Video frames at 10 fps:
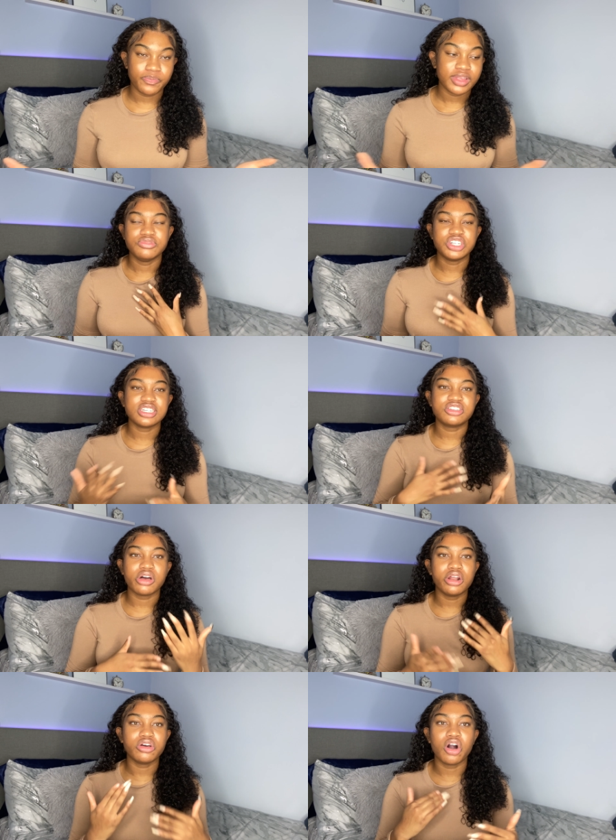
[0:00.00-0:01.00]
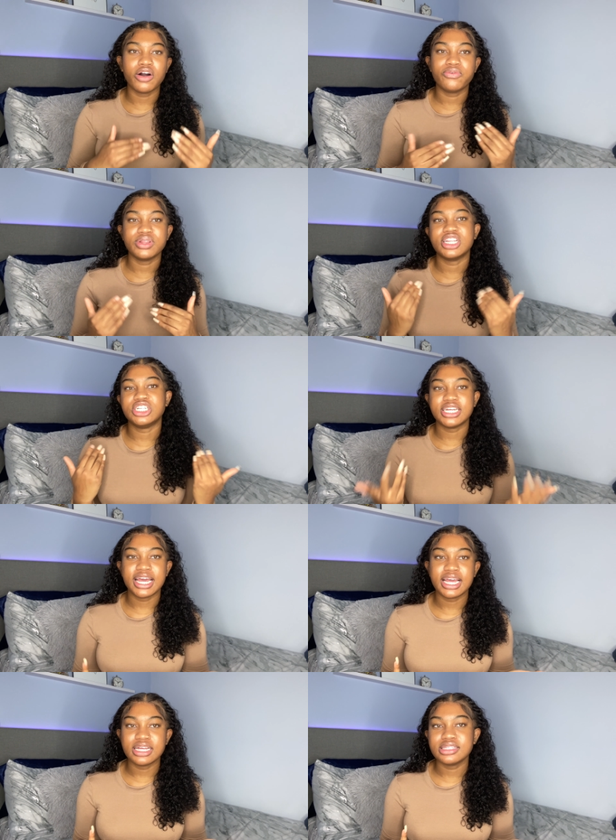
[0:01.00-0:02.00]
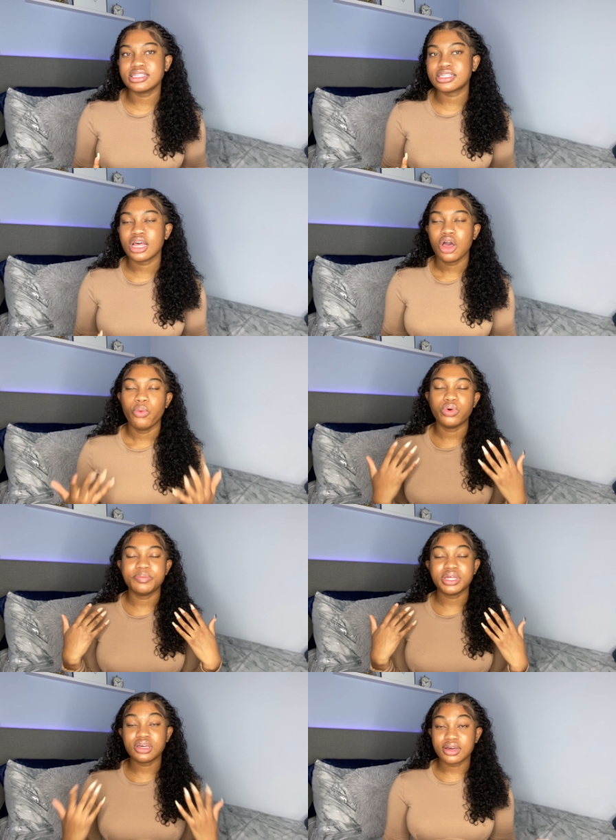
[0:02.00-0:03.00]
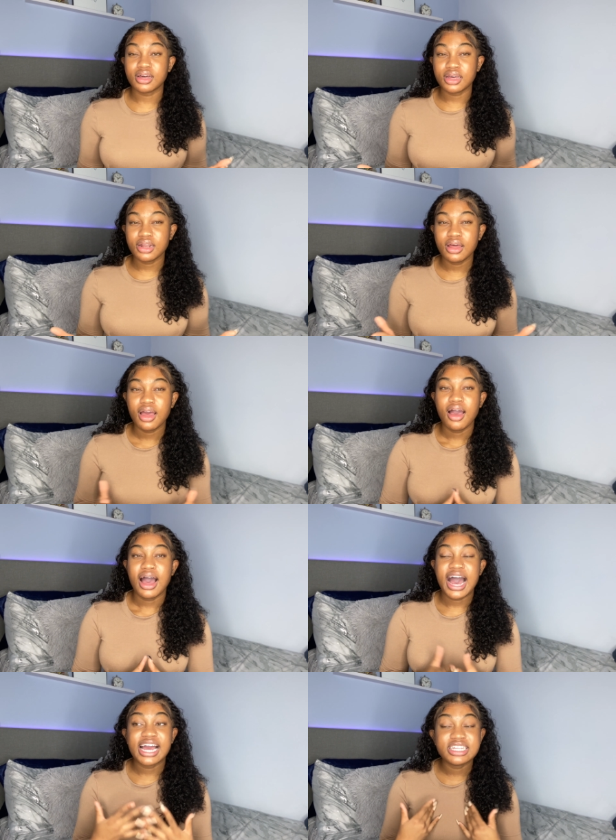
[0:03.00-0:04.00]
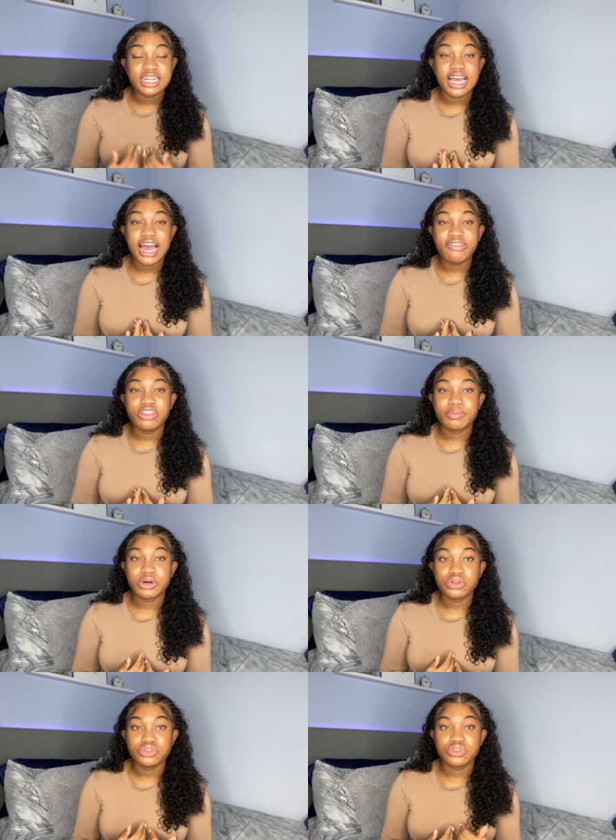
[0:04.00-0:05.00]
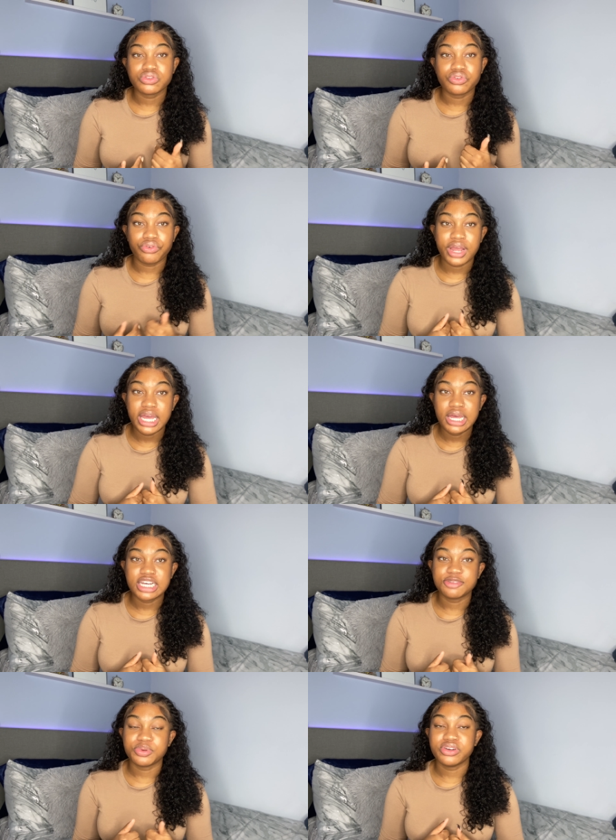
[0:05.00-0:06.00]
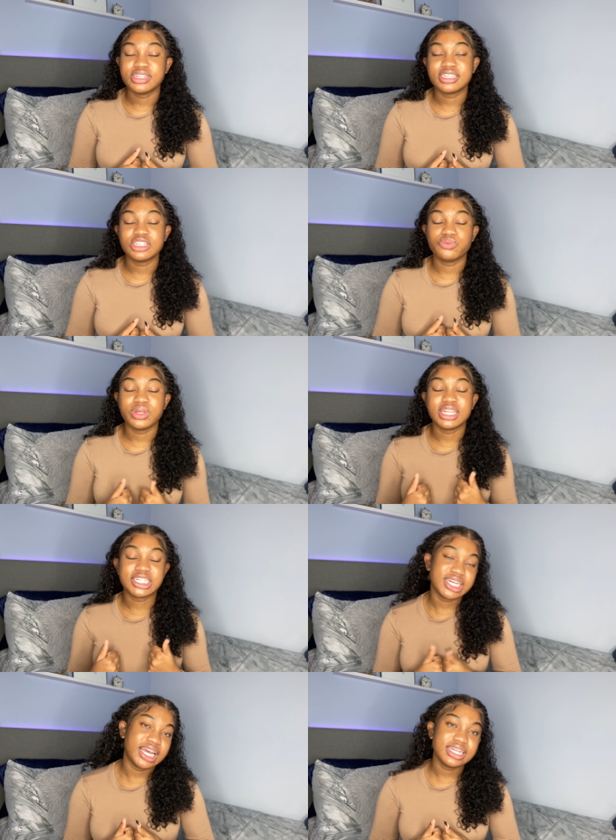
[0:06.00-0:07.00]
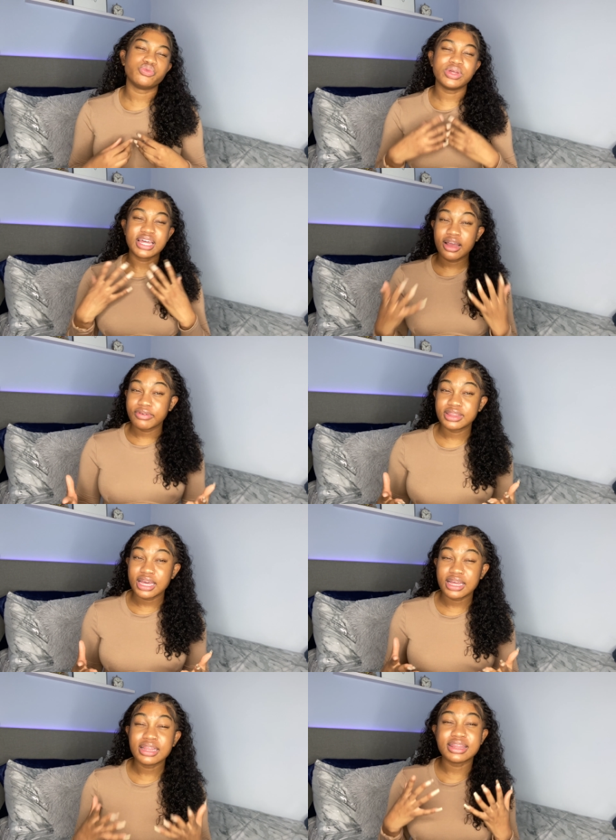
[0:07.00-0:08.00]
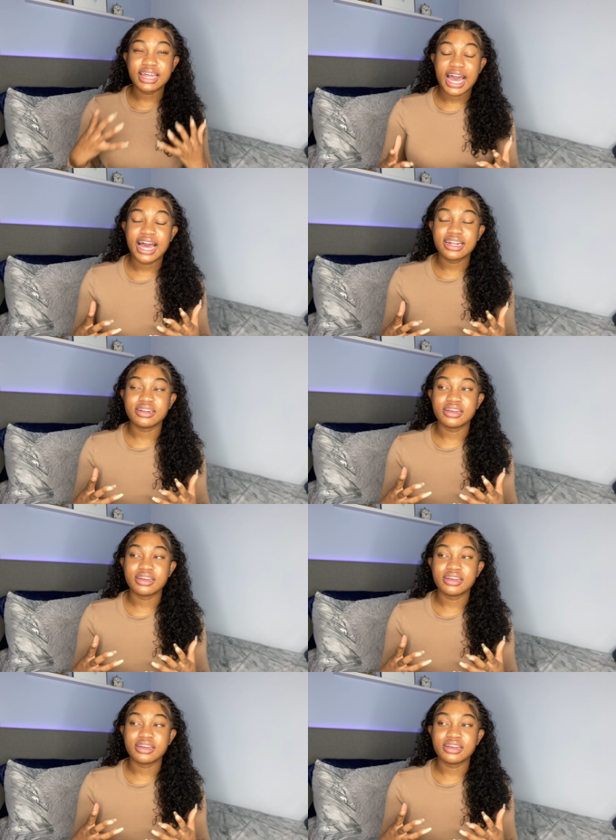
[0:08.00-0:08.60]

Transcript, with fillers: Just starting off with the chains would be good. I didn't have the most great experiences with the chains, with everything that